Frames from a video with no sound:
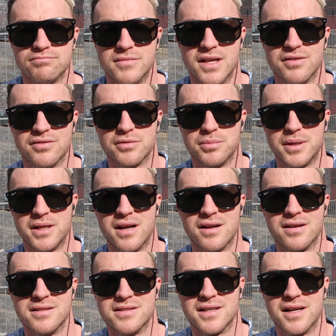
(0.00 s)
Never been
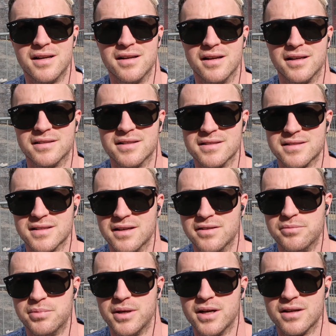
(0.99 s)
on a diet like this.
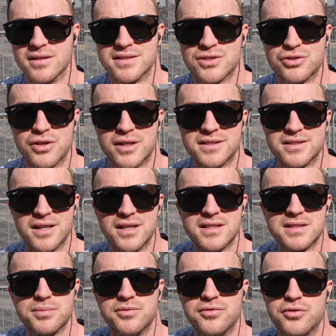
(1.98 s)
I've been on strict
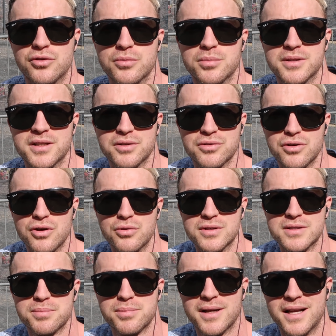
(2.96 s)
diets before, but they were
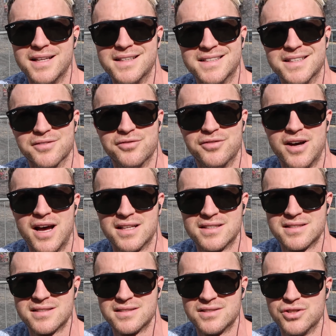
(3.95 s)
always plenty of
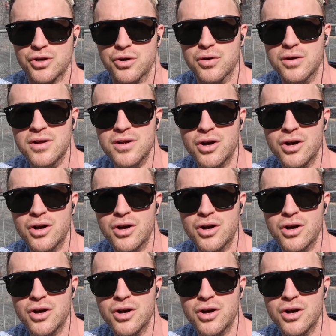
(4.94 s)
fats, you know,